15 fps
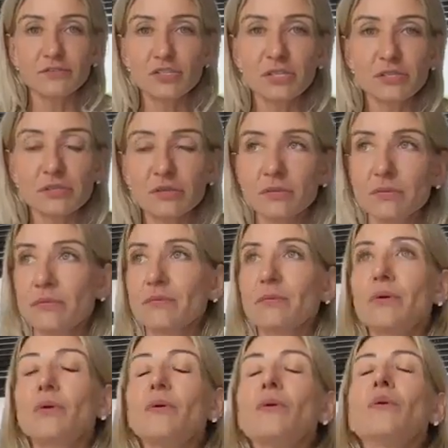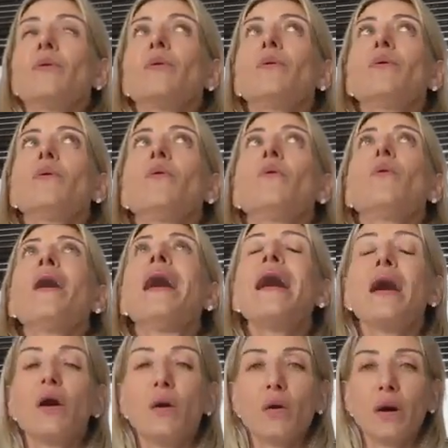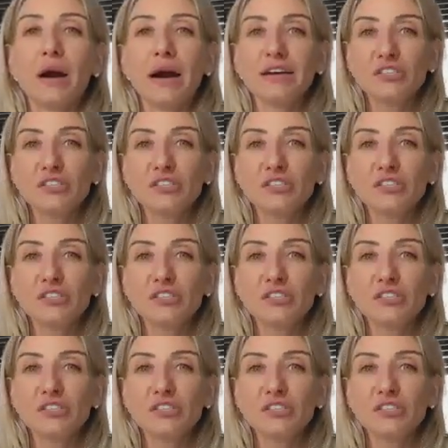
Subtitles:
of just, wow,